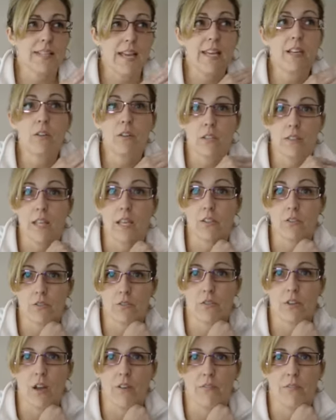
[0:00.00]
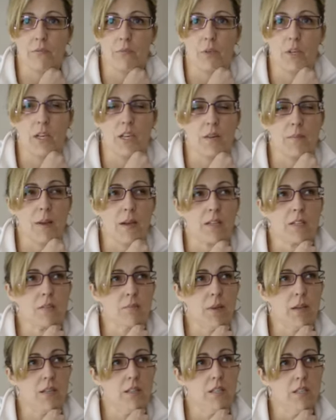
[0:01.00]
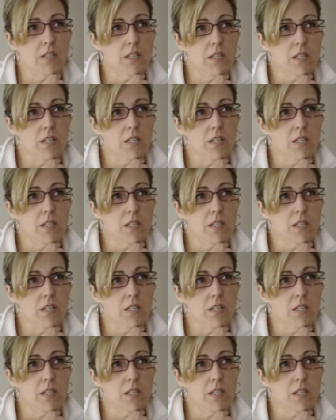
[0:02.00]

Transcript: Daddy will get that turned off, and we'll get you back to bed.